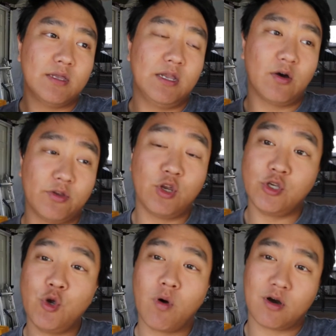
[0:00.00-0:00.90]
you know,
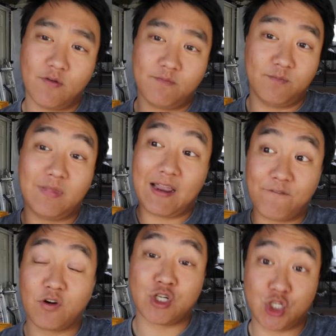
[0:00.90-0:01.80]
you are, like,
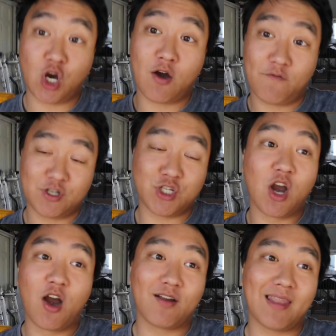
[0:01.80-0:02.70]
for
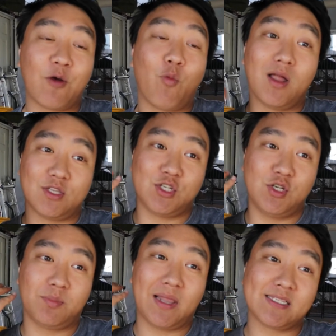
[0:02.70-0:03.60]
sure, like, want
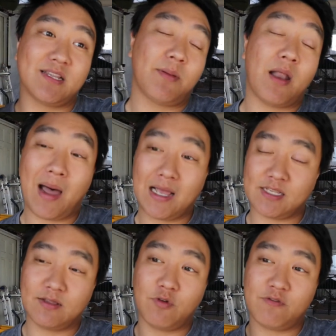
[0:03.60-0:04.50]
to place a
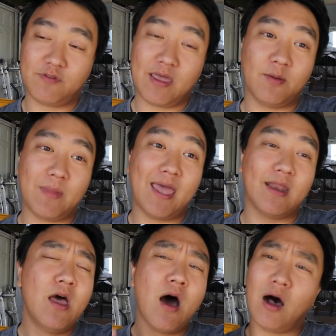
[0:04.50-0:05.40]
deposit with him.
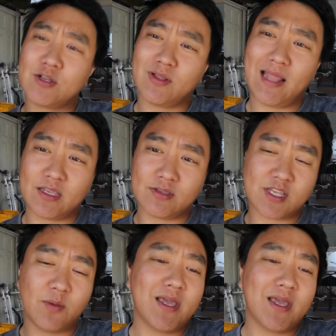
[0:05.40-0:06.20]
And also, like, some